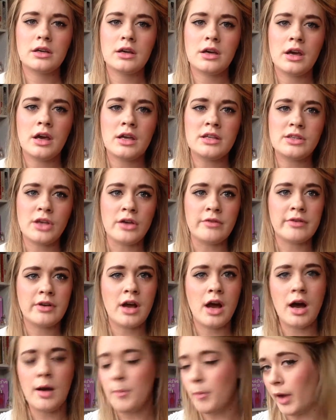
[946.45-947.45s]
he's
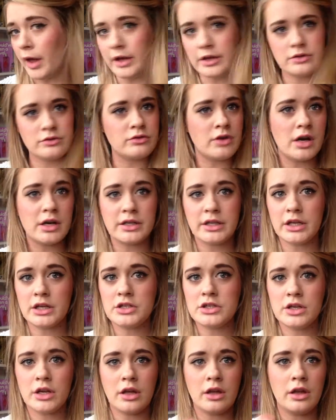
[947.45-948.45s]
overcome like drug
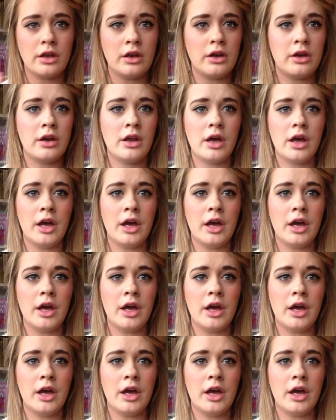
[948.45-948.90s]
addiction,